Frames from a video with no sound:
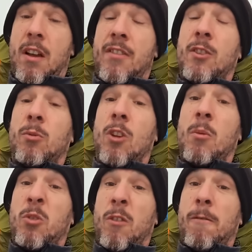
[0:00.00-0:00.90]
And this was, I
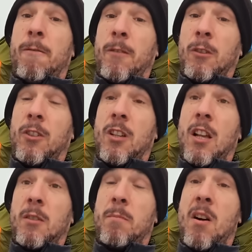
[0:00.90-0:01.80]
was on a full
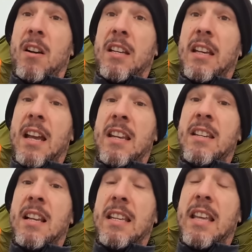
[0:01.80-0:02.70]
sus bike and it
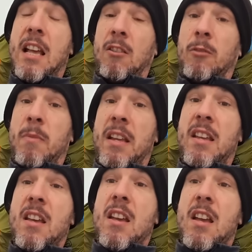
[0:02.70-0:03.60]
nearly killed me.
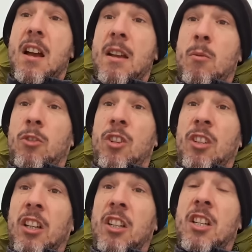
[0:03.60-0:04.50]
It was
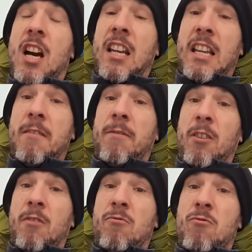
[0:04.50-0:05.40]
just a gully
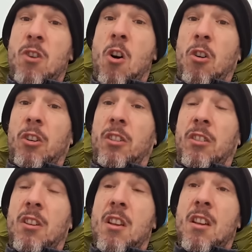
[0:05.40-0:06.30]
full of
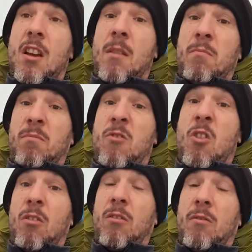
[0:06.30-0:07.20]
rocks, and
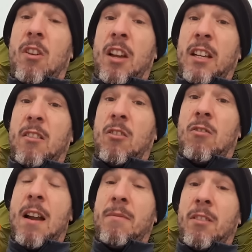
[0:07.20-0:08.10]
not like
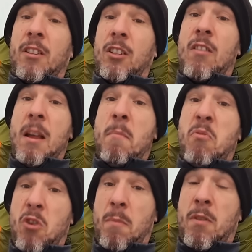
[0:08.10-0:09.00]
gravel and grit,
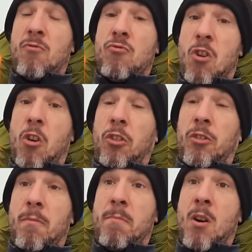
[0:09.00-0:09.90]
proper
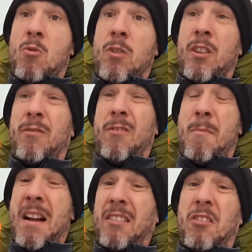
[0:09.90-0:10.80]
rocks and boulders for
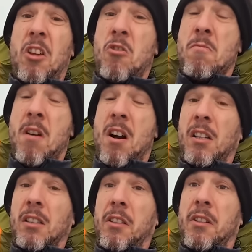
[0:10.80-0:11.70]
about 2
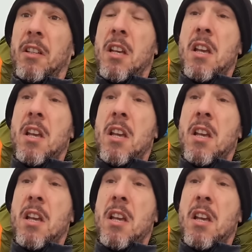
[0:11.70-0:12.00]
miles.